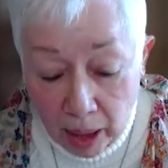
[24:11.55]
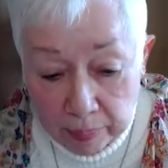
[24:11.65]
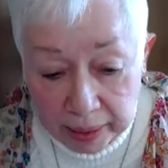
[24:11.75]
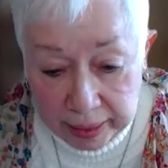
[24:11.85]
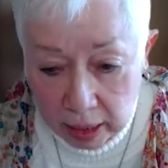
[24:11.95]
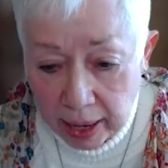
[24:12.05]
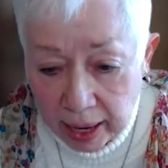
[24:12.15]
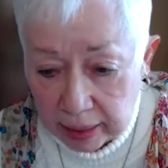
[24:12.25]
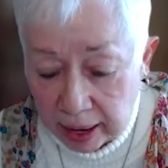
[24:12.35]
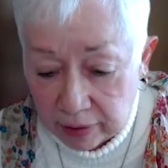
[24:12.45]
But here I
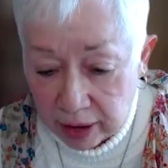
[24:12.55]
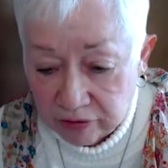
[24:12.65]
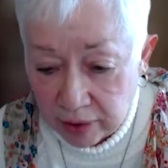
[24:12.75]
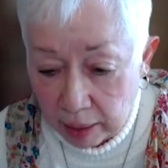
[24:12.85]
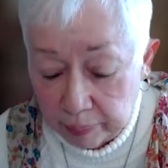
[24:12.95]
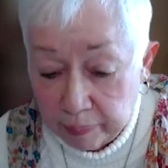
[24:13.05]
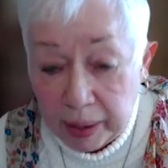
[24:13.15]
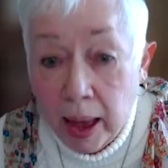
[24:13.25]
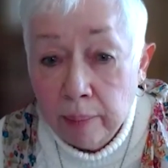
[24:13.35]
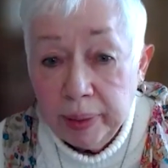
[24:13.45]
found,
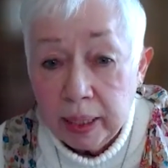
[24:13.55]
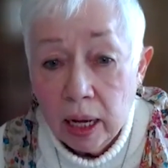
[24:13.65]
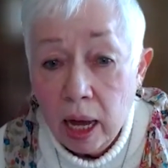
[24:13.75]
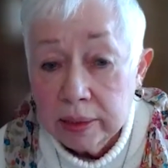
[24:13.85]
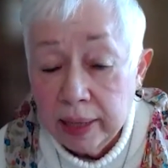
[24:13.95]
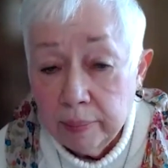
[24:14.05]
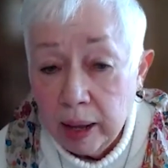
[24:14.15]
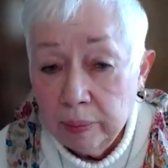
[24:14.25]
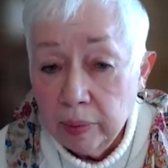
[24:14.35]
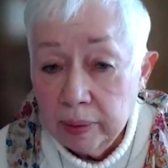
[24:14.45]
because,
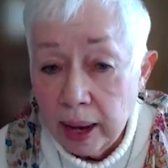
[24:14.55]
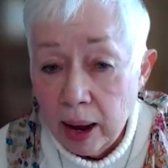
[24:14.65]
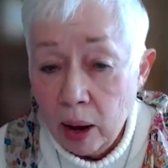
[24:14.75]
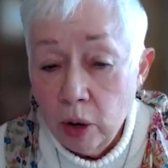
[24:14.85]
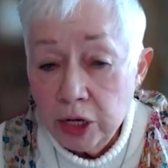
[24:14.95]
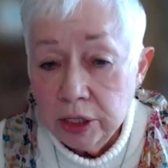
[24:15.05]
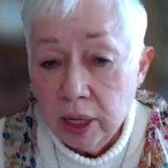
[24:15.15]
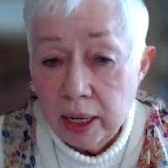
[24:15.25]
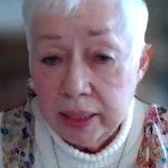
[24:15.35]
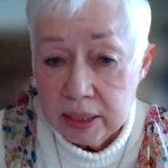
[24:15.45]
and I want your
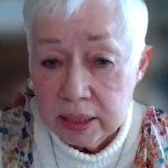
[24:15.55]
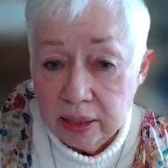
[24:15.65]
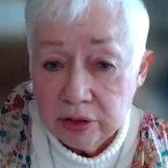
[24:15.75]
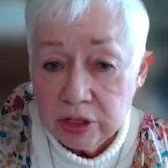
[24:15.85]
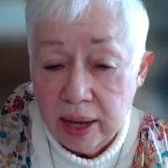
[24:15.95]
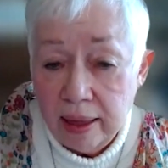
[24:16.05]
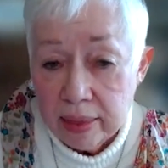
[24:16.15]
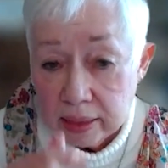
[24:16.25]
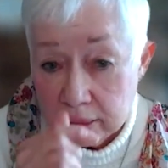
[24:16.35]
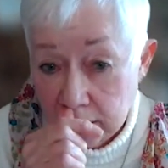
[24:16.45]
audience to understand
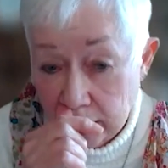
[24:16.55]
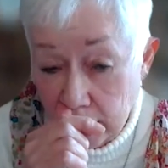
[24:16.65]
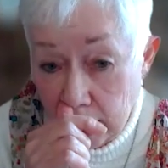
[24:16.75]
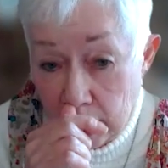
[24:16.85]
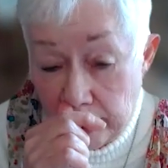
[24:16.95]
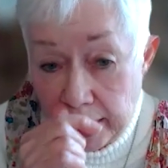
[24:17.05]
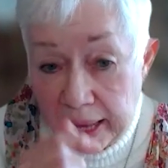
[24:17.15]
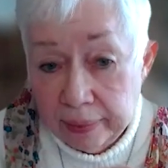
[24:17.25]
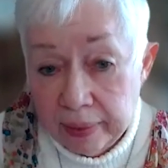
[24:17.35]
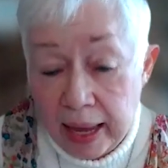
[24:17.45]
this.
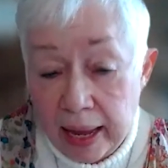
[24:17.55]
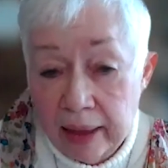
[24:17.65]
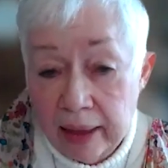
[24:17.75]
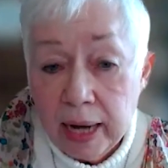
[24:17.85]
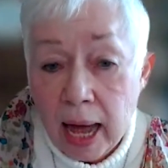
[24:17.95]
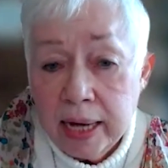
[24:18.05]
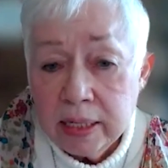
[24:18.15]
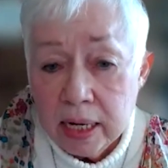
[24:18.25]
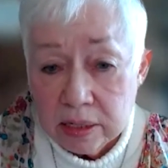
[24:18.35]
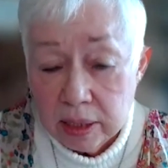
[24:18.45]
In the
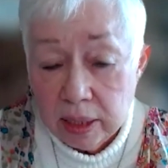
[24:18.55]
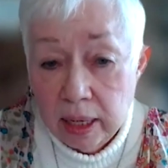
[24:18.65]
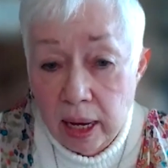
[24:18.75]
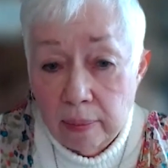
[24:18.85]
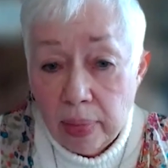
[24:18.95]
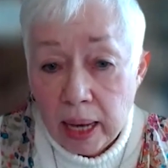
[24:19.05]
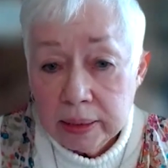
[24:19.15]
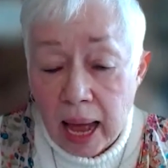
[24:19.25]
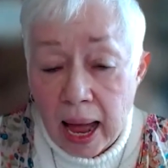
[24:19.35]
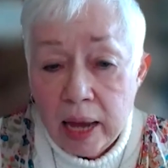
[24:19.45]
90s,
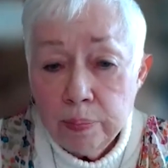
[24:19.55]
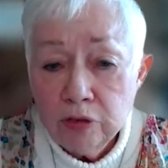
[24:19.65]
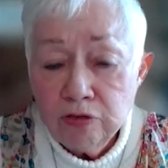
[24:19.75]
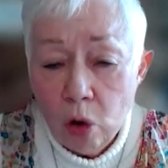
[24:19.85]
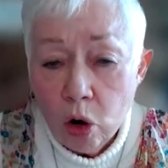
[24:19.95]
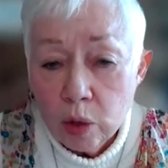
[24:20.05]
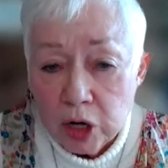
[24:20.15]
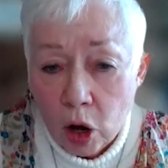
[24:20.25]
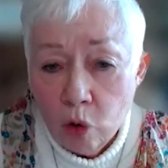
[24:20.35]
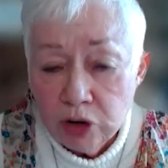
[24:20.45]
I performed
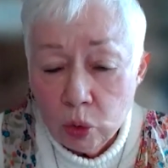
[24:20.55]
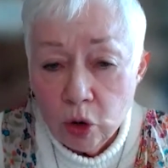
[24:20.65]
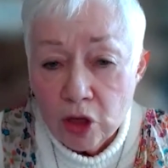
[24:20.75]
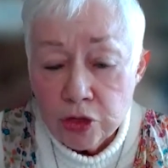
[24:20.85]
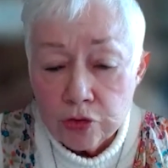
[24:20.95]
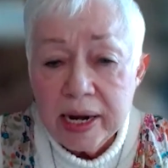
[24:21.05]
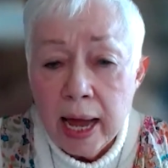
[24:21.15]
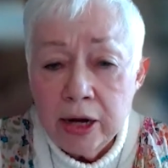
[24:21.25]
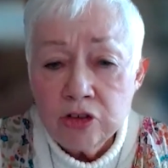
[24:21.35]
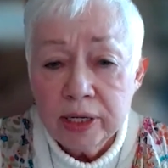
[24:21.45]
over
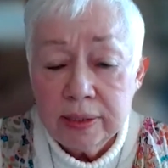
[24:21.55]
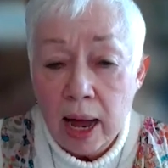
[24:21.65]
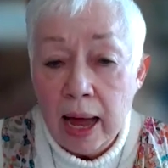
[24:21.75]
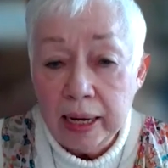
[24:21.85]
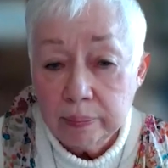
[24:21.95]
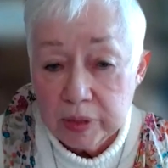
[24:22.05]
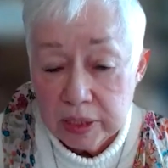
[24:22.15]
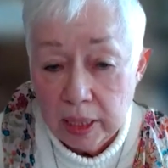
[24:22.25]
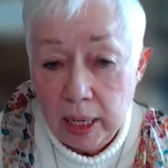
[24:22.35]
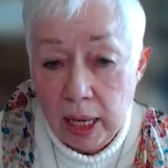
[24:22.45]
300 times
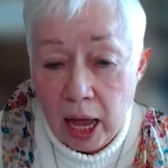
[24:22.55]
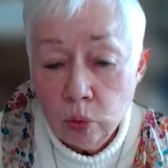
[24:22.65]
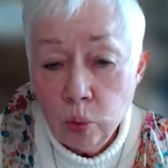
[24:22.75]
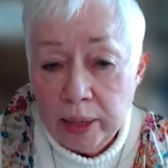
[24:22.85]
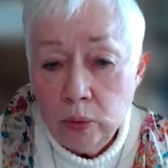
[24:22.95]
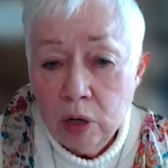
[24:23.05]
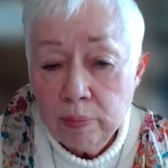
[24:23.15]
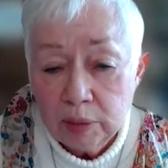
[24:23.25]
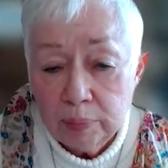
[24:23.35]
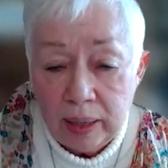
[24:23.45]
a
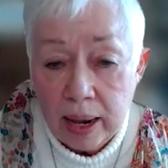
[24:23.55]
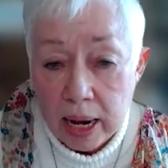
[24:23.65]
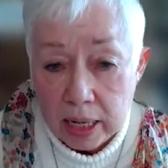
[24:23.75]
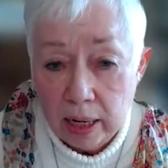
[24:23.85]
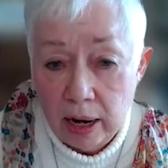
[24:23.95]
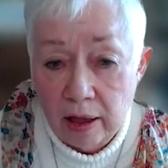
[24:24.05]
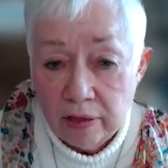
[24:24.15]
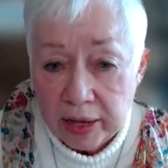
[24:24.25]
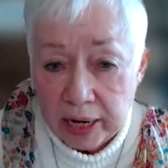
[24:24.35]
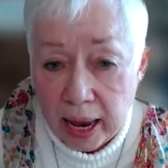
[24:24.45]
one-woman play
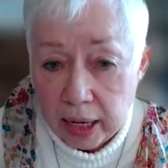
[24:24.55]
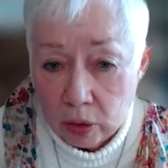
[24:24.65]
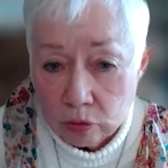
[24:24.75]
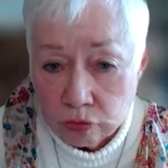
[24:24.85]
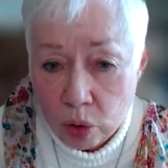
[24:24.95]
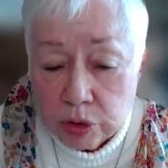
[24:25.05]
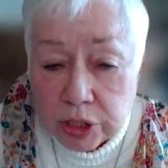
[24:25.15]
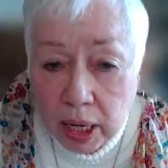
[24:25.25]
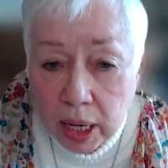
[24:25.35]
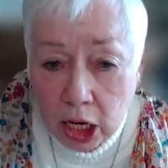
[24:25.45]
that I wrote,
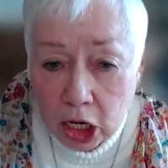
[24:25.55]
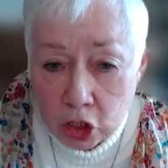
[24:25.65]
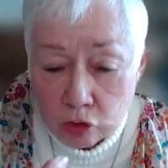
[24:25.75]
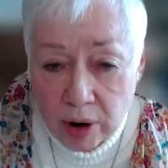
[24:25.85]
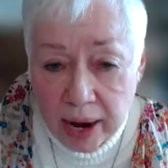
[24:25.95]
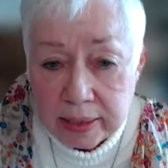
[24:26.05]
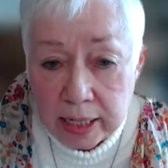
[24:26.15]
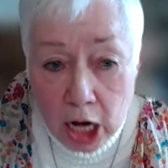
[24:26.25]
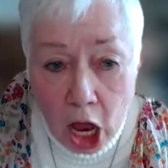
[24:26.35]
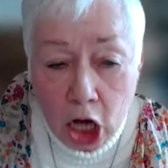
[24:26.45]

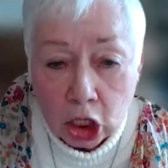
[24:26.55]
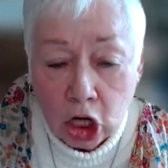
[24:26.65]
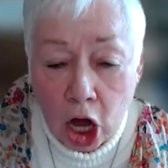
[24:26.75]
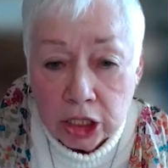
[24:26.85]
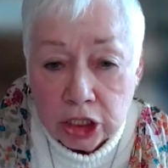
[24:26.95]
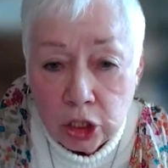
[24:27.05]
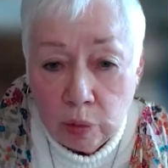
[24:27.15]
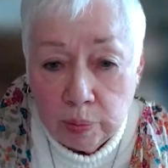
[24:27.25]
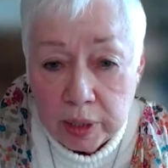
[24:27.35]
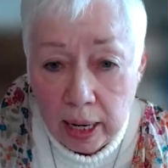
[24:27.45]
directed,
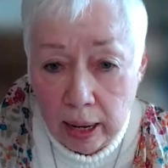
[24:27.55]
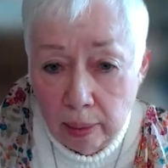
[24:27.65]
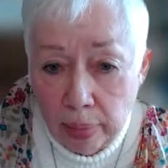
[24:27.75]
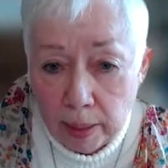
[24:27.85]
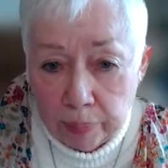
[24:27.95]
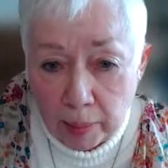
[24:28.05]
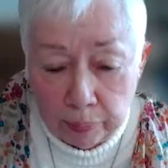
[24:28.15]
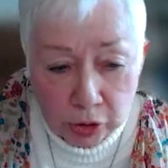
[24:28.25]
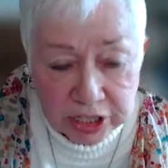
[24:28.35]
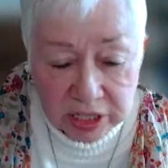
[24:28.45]
costumed,
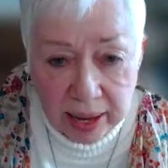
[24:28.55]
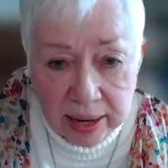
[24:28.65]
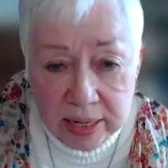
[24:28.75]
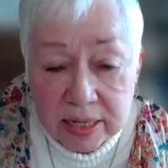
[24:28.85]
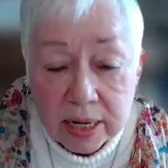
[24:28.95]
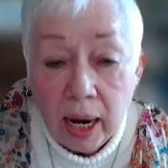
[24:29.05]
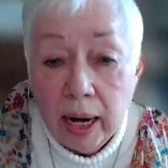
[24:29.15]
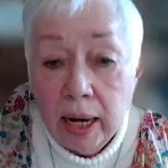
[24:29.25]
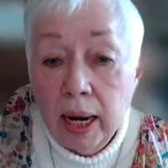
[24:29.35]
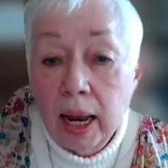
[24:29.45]
presented,
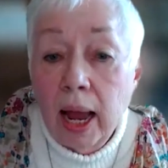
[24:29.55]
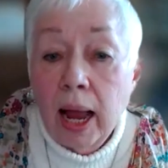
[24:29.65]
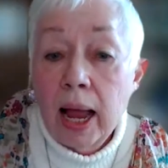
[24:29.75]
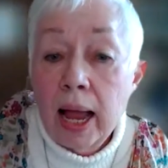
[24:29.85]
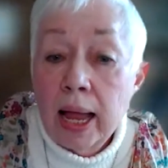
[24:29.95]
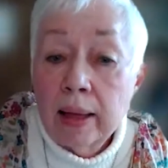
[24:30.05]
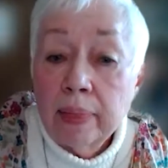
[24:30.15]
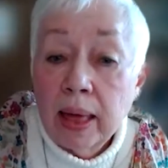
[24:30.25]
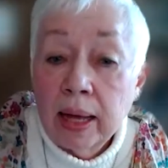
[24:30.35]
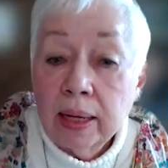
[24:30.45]

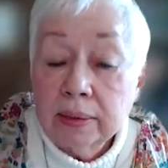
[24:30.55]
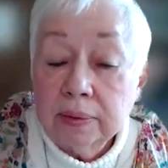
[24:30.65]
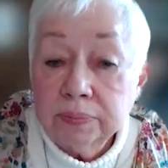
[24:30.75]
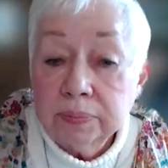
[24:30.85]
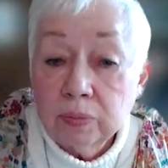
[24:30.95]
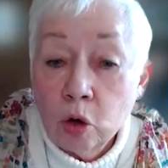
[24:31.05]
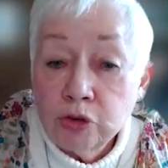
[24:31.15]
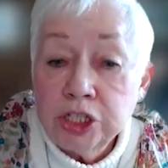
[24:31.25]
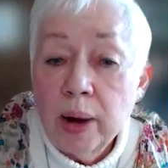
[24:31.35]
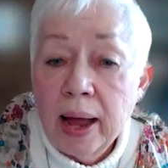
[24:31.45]
over
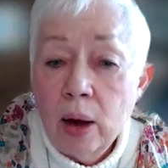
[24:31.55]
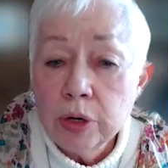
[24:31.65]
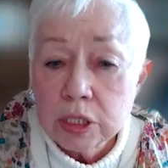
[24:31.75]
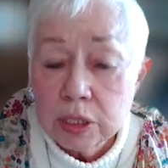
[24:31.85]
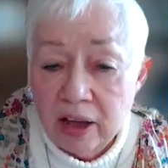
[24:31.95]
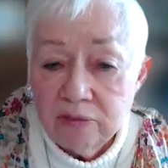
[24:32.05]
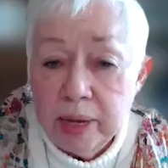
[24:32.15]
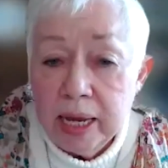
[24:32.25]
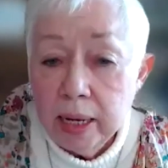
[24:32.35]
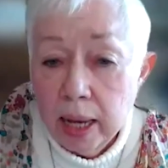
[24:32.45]
2 hours of
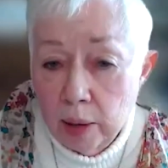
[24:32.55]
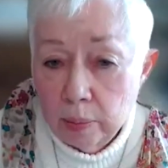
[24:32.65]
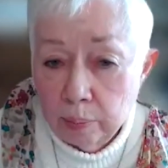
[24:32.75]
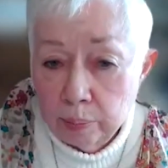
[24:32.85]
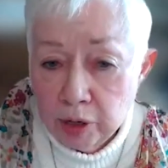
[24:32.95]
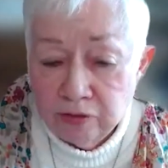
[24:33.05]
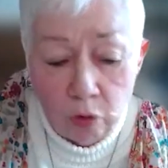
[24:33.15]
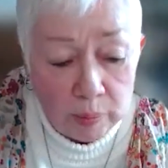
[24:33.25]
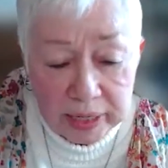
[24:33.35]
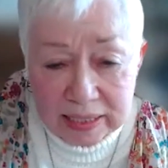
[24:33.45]
me
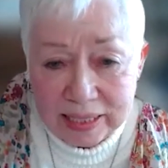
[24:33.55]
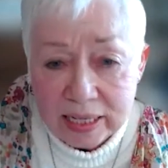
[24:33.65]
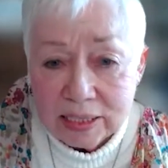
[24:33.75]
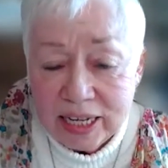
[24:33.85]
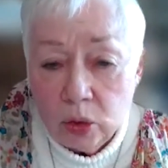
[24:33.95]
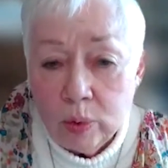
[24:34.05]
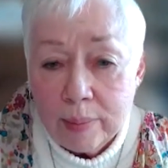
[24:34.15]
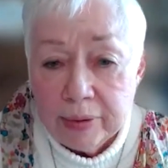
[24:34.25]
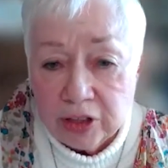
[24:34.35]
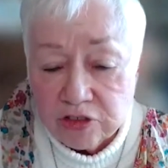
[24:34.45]
performing 16
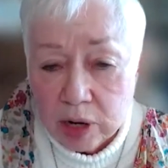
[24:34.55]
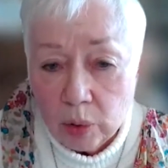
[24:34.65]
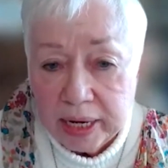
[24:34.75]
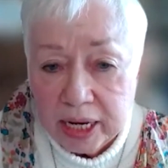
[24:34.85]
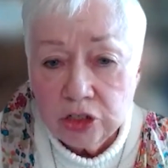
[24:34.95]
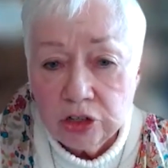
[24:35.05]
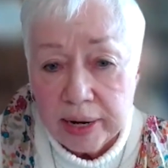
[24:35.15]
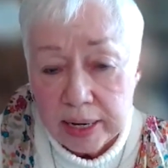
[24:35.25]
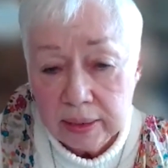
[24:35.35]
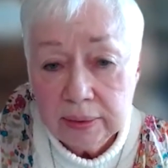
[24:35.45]
women throughout
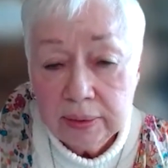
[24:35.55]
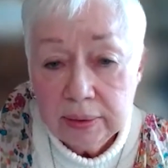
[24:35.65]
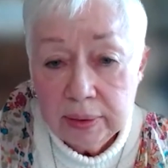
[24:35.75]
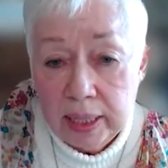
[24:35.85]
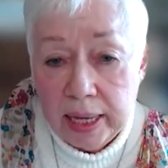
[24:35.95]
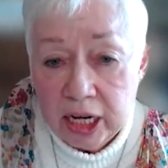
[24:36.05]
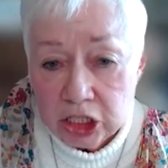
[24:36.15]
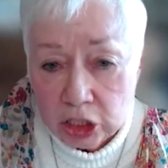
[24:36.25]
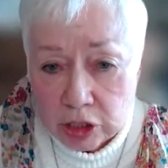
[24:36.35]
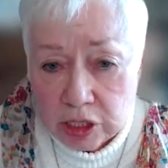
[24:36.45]
history in
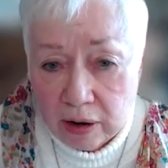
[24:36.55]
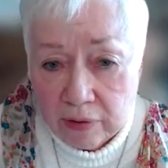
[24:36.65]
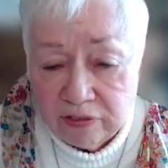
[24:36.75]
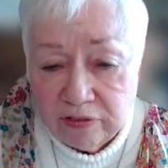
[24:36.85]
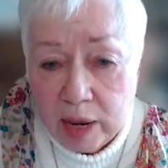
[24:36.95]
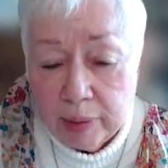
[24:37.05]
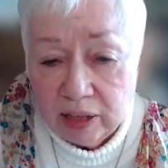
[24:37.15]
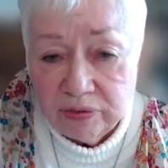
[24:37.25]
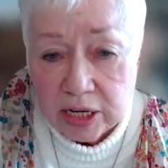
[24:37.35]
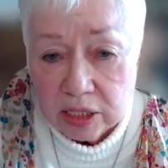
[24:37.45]
search of the female
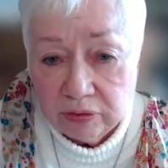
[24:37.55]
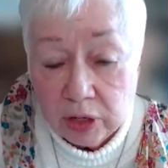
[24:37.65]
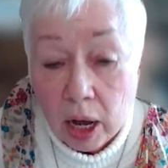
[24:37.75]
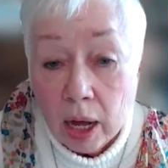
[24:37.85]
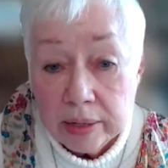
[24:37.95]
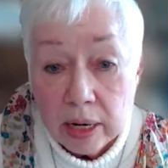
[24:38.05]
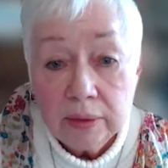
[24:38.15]
face of God.